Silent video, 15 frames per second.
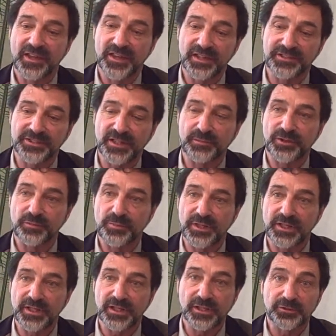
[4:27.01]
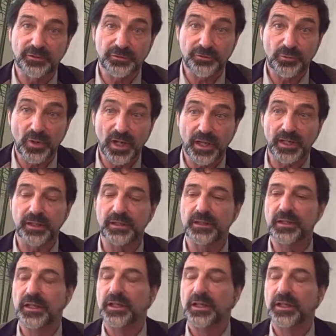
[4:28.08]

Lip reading: They seem to be intertwined.